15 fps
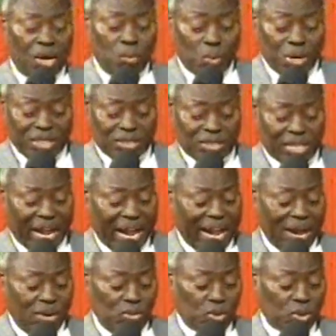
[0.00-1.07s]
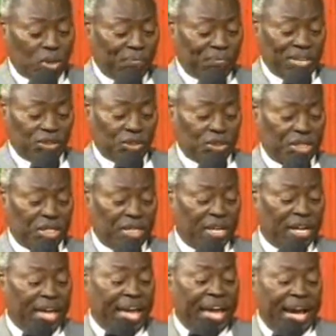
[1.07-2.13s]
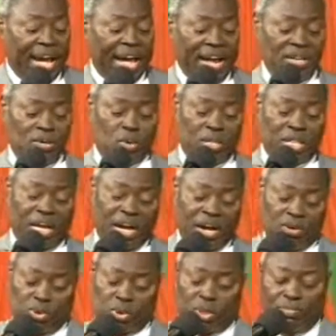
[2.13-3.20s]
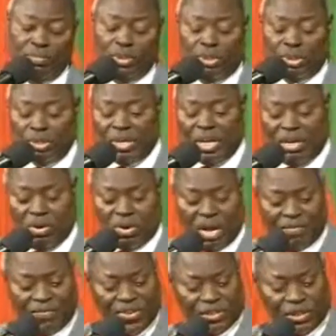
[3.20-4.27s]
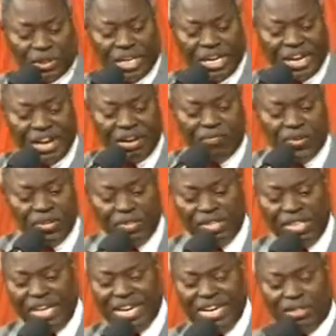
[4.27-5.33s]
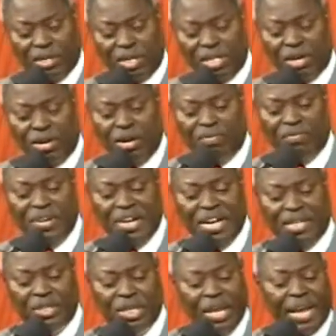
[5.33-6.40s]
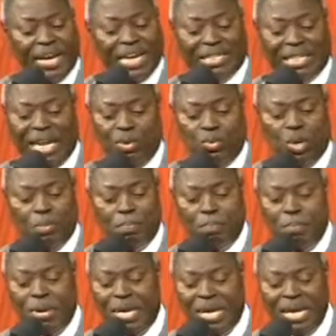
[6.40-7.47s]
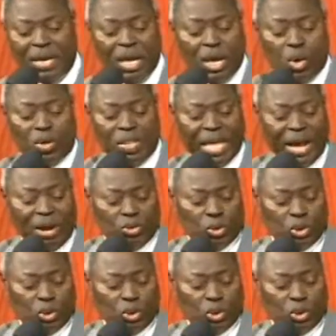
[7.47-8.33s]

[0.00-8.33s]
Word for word: with the house of Israel and with the house of Judah. Look at verse 10. For this is the covenant that I will make with the house